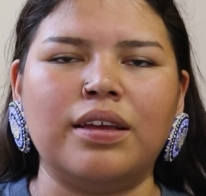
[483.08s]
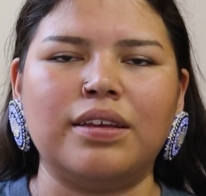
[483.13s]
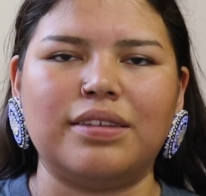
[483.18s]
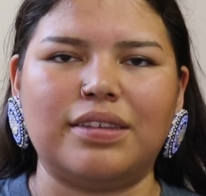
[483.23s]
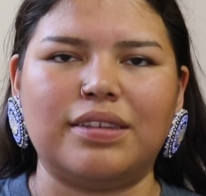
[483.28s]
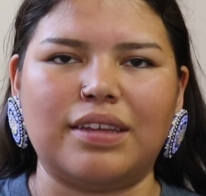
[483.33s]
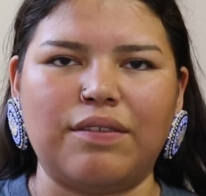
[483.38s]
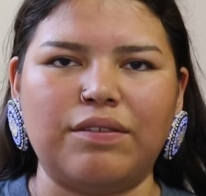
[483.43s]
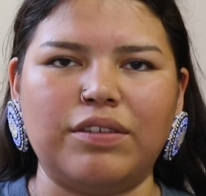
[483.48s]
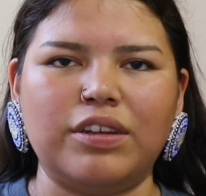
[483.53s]

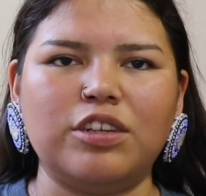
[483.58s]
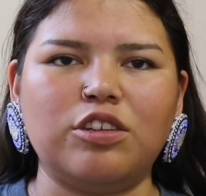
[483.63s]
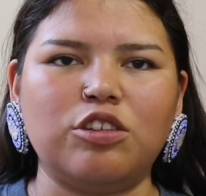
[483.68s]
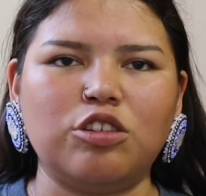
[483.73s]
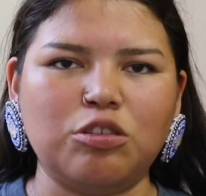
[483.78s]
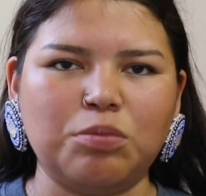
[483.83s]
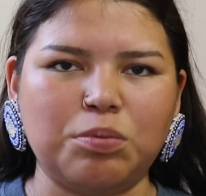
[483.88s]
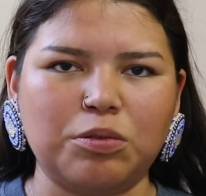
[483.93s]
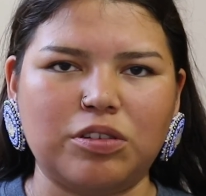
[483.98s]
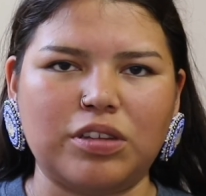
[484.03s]

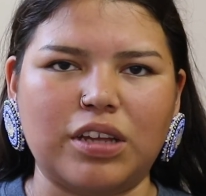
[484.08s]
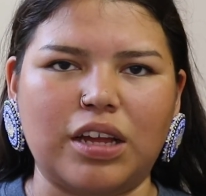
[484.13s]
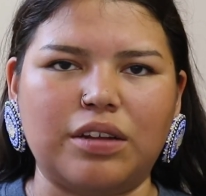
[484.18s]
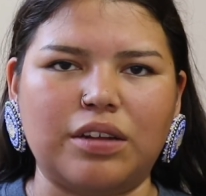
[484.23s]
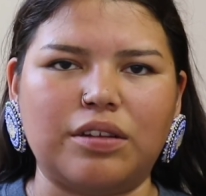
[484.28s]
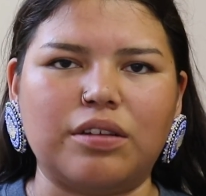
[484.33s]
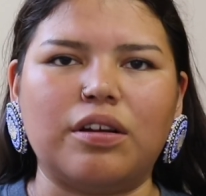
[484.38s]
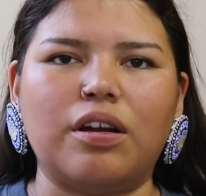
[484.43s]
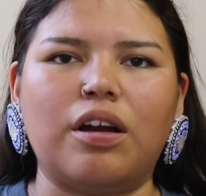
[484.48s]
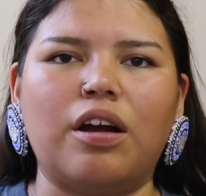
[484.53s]

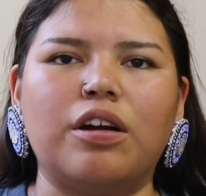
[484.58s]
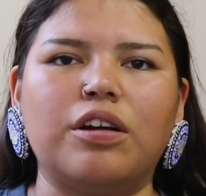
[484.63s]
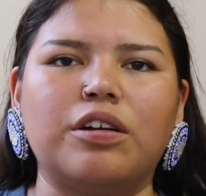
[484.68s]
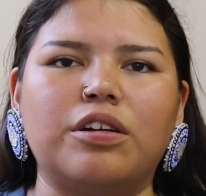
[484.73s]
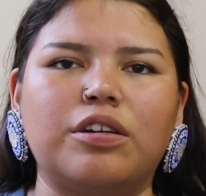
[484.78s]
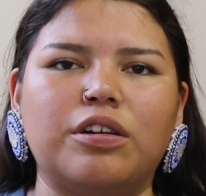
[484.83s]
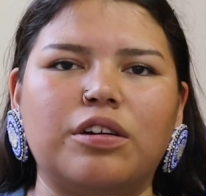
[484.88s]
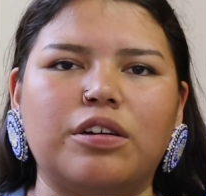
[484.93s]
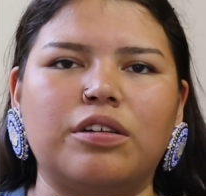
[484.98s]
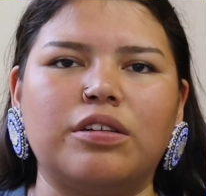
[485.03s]
72%
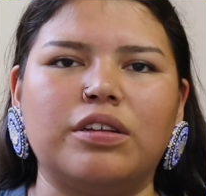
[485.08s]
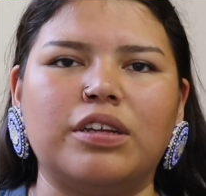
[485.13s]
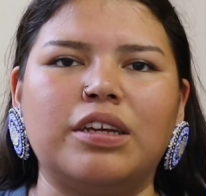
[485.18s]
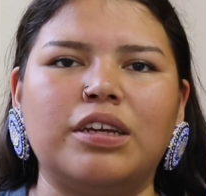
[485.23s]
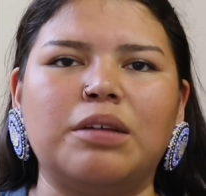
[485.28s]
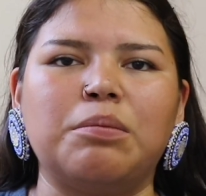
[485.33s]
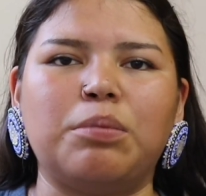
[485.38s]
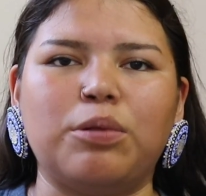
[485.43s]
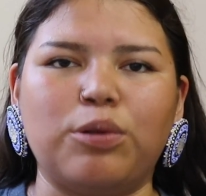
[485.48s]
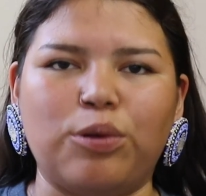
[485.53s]
are currently
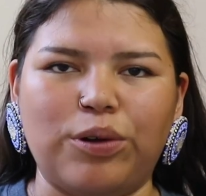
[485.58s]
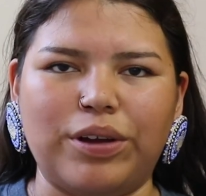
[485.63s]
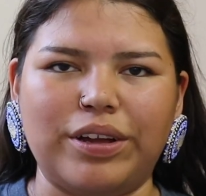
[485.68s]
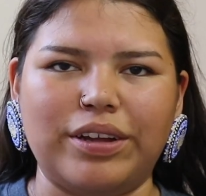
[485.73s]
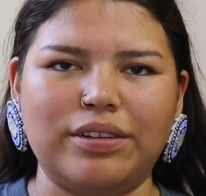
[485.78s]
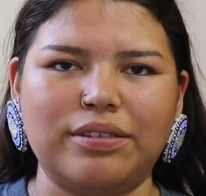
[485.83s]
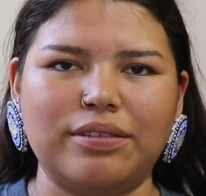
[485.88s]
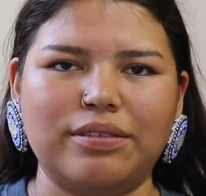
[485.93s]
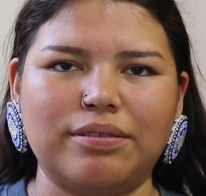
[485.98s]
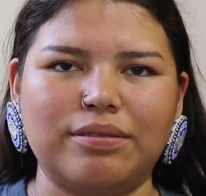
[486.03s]

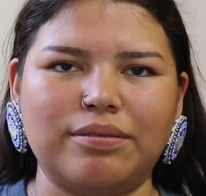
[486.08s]
employed.